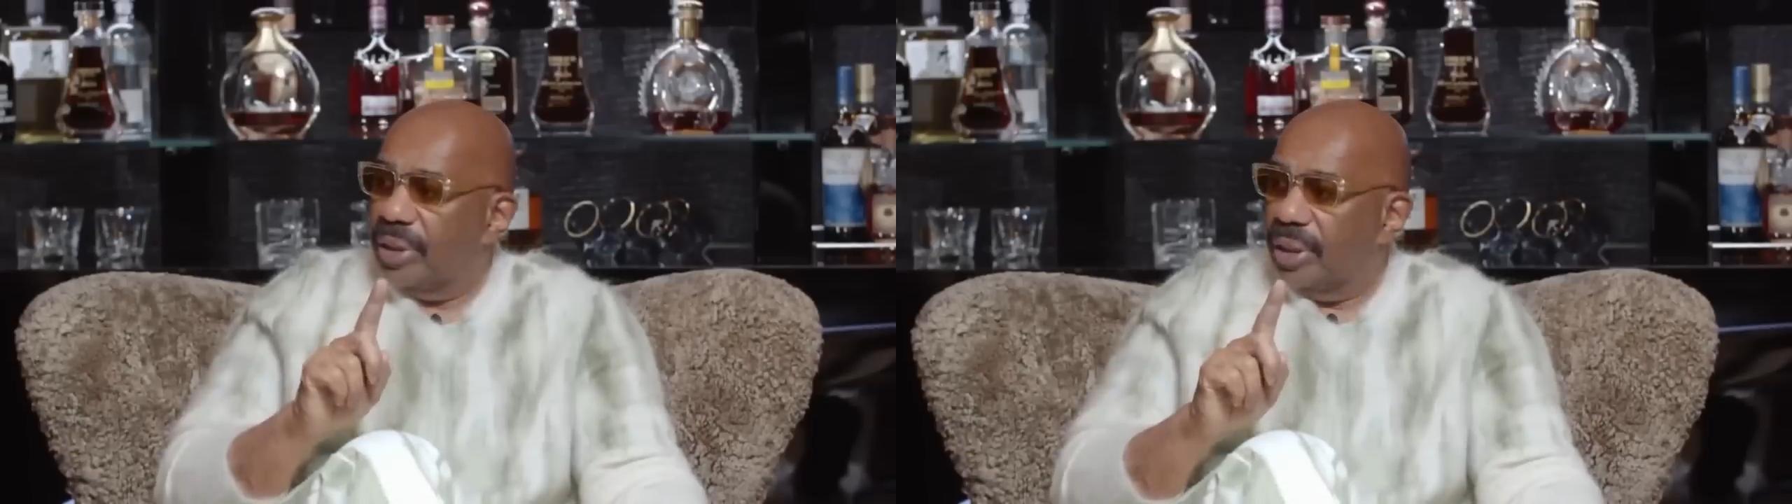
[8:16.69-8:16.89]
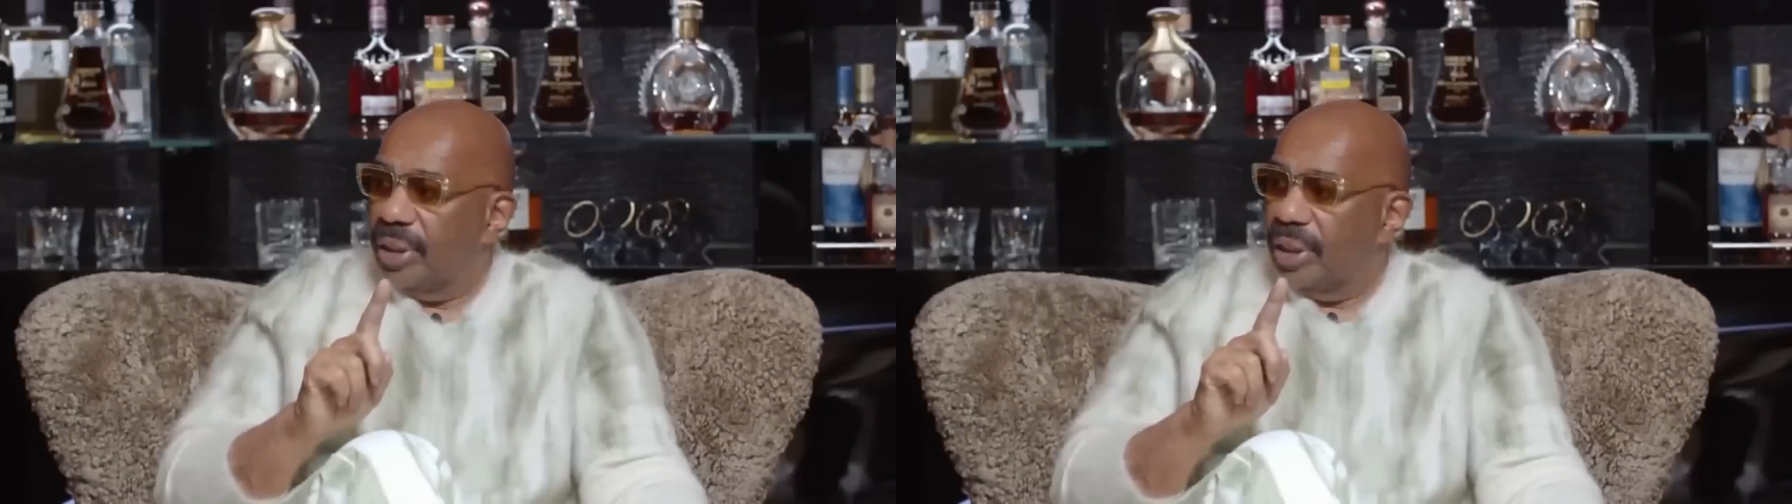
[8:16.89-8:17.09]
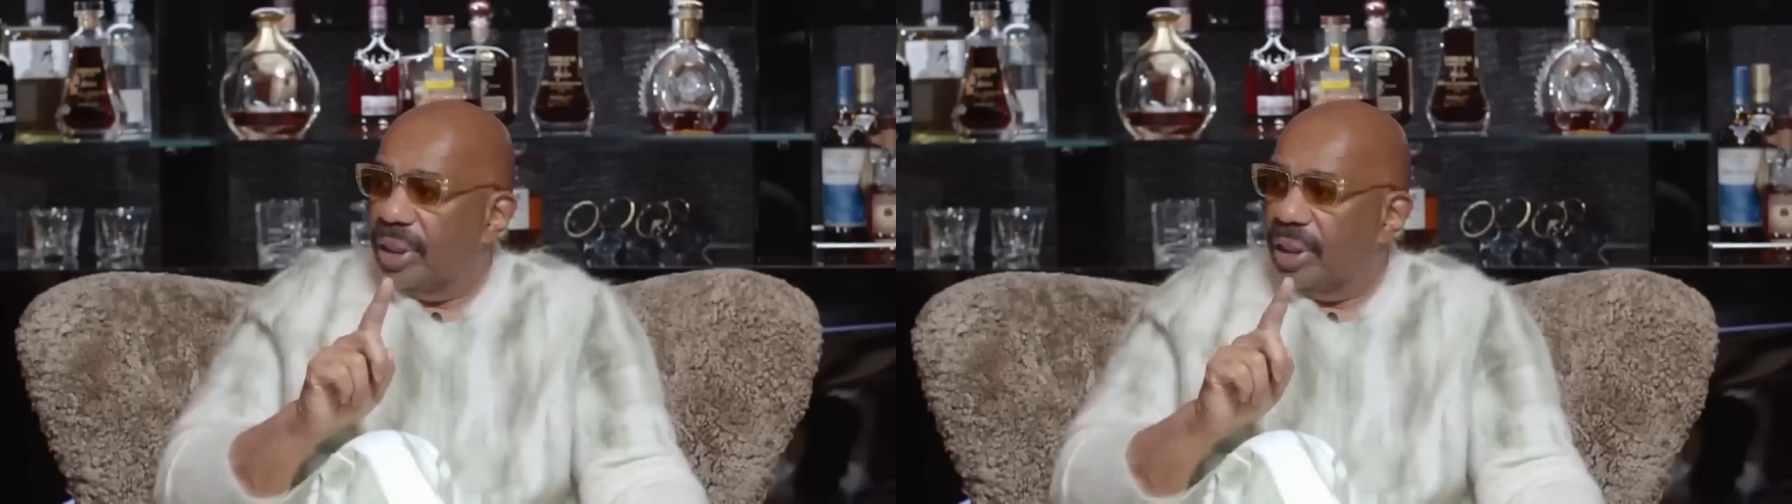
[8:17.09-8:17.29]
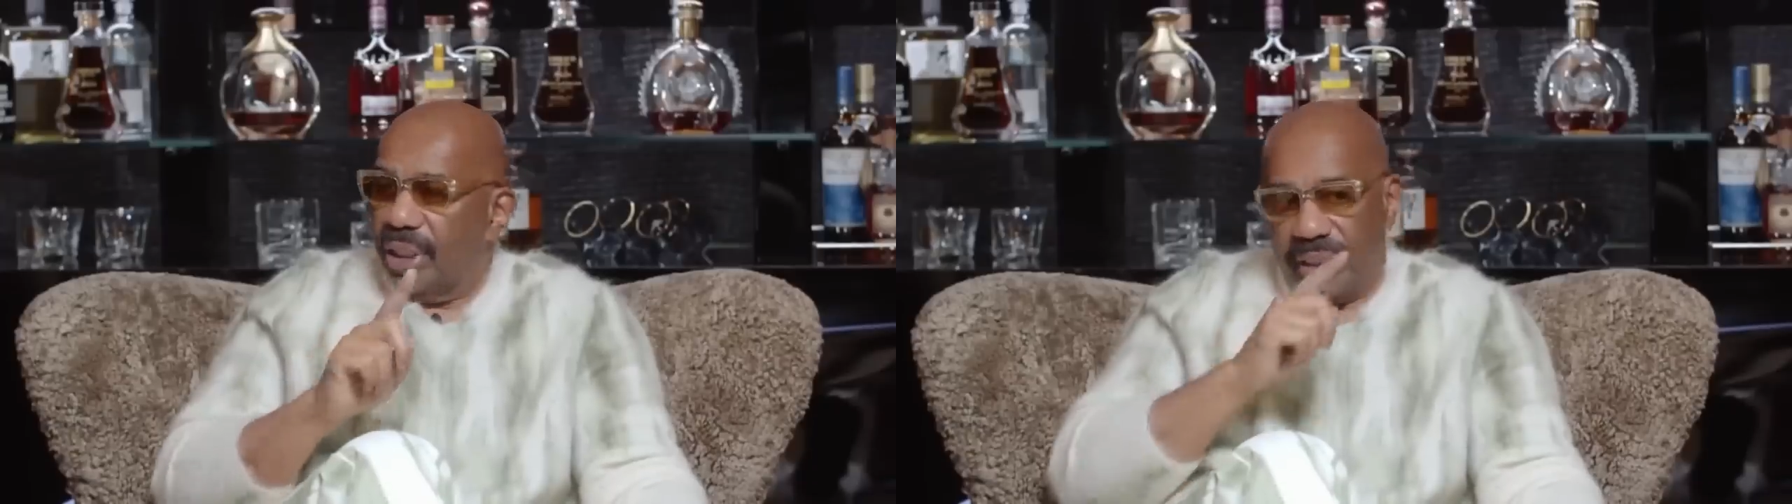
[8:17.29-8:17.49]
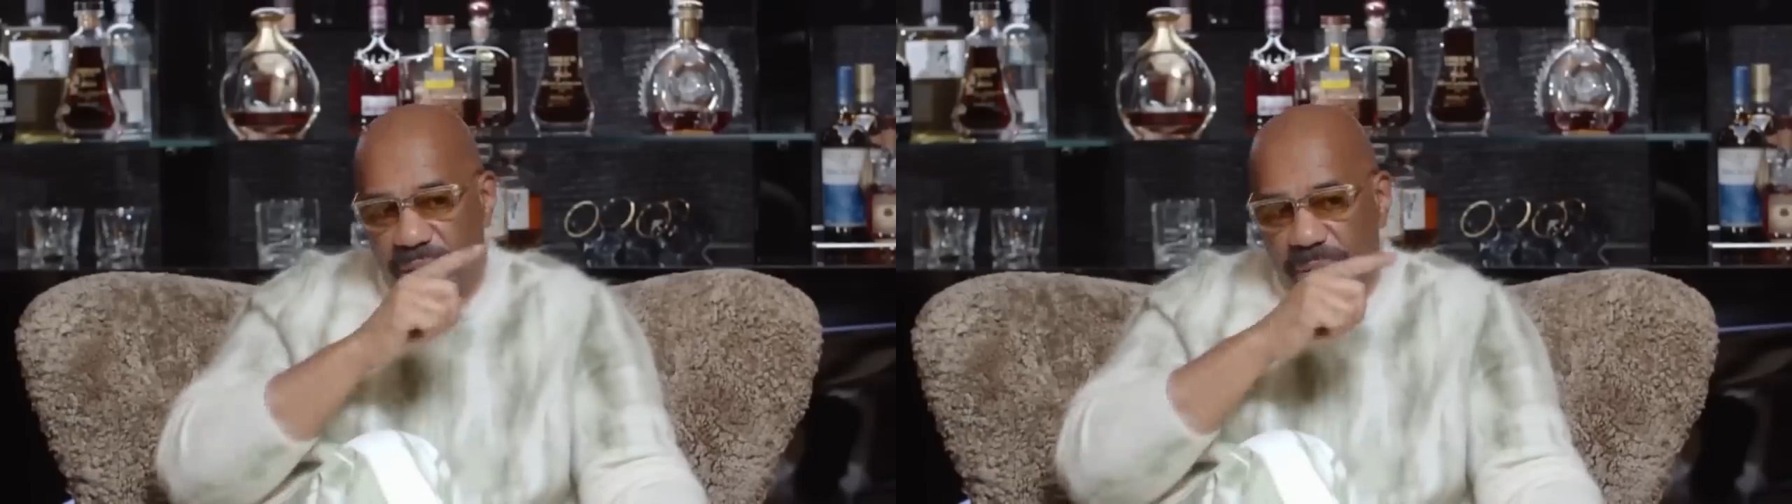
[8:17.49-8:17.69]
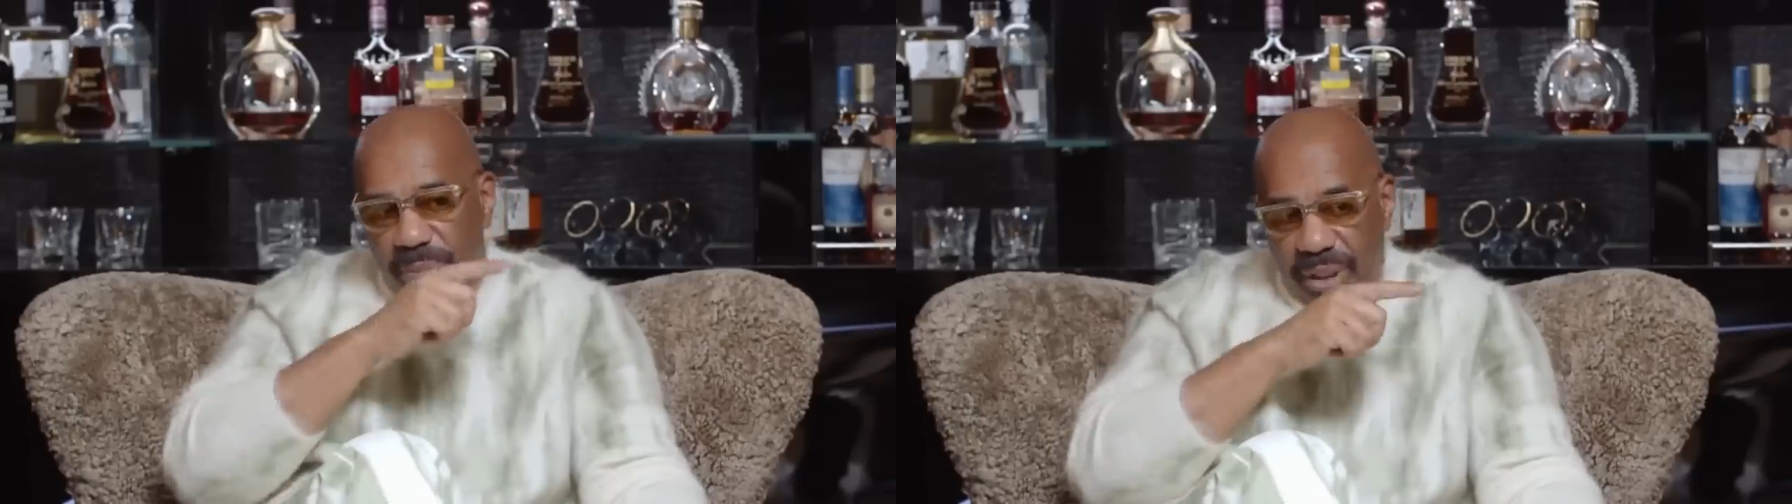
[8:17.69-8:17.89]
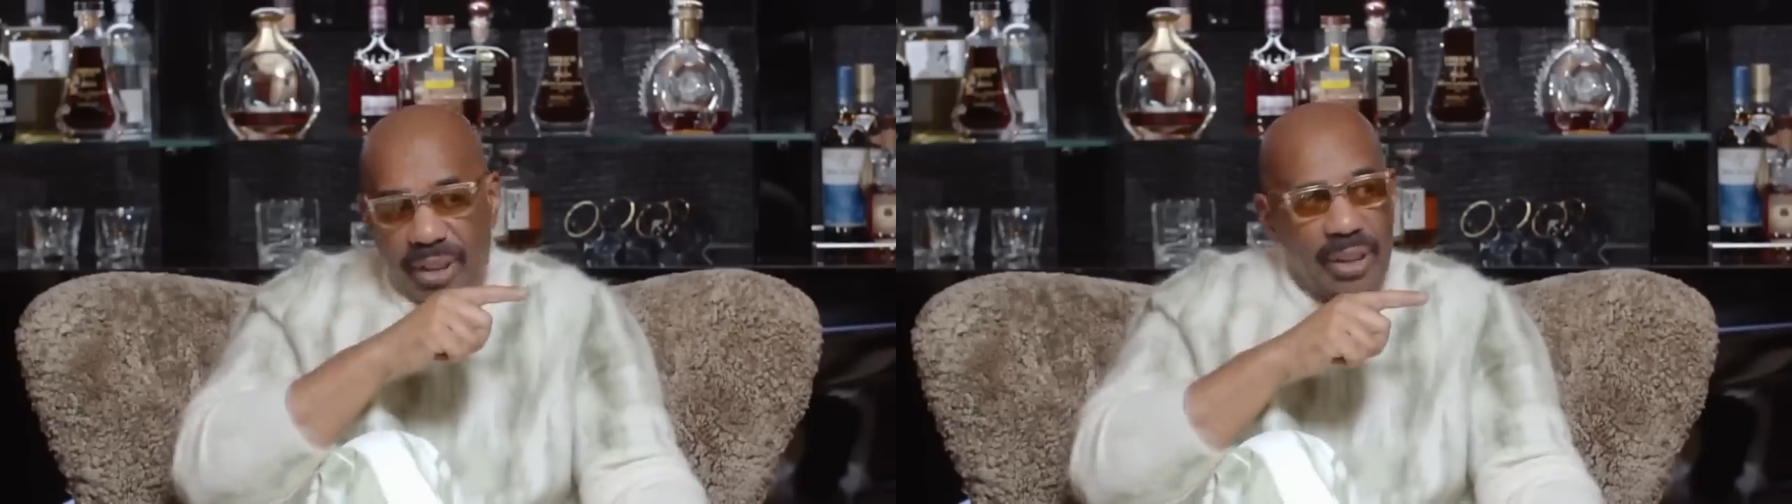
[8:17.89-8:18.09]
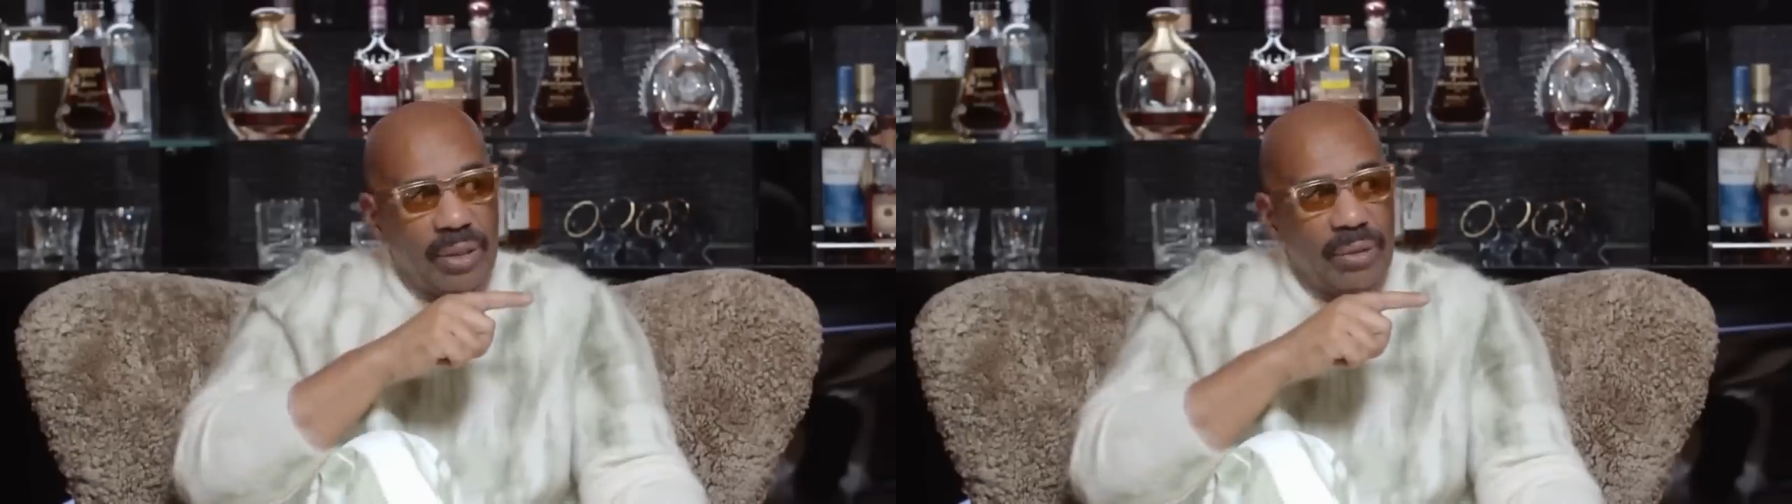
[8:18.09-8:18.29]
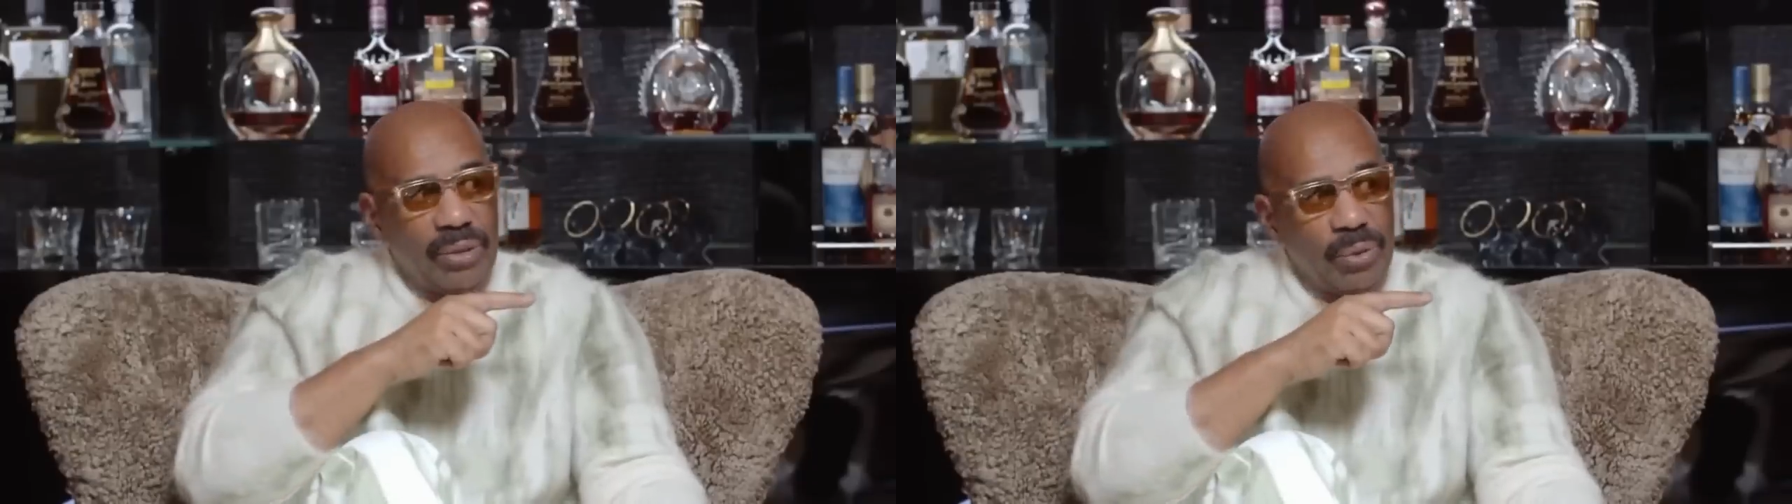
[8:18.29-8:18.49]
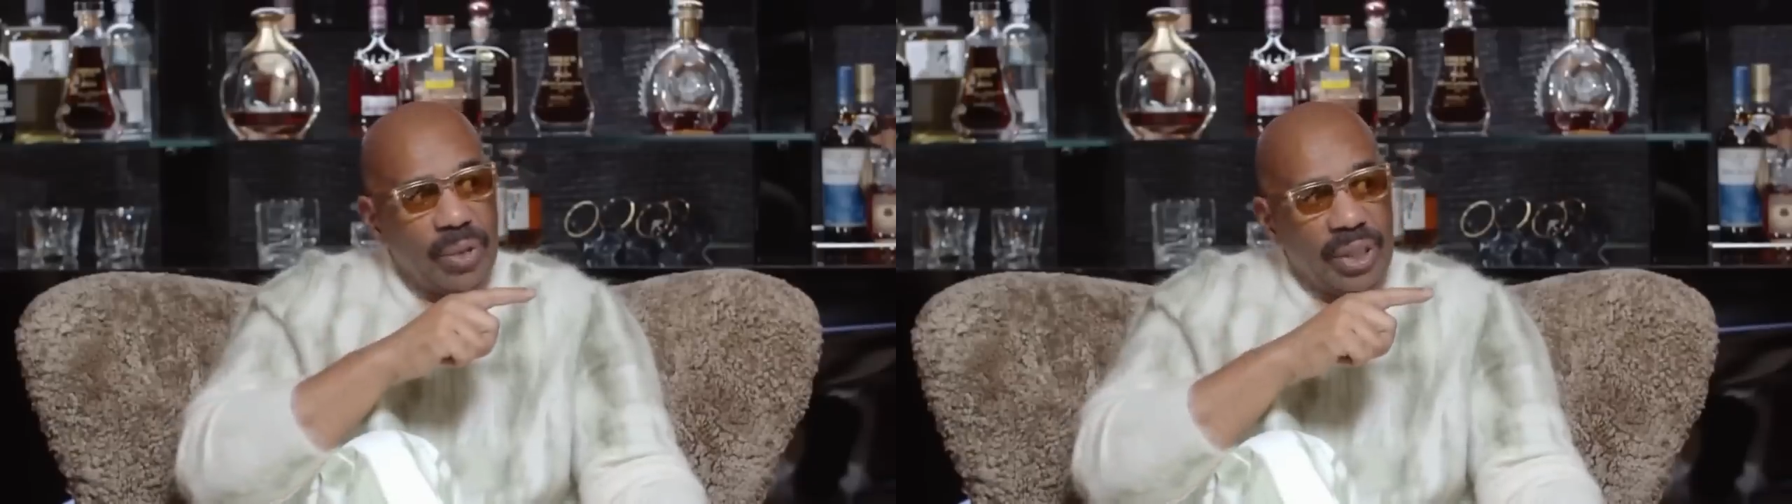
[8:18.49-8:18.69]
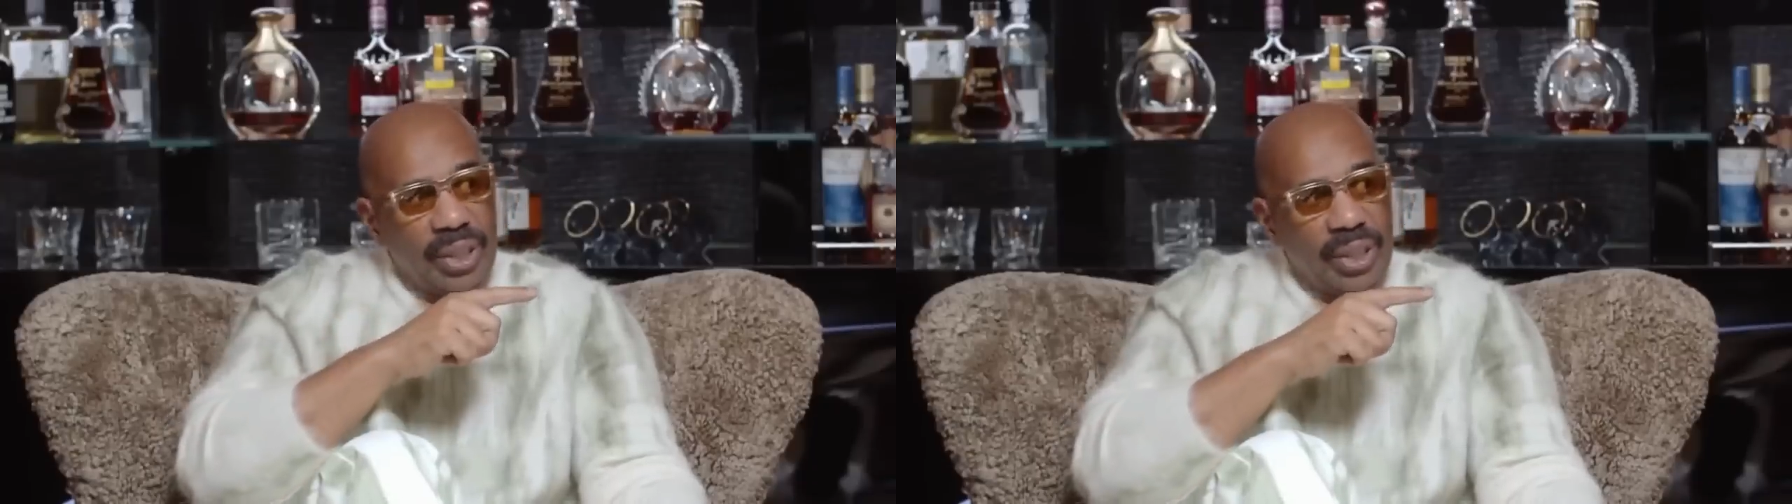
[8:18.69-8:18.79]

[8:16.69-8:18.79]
four biological kids as much as Lori,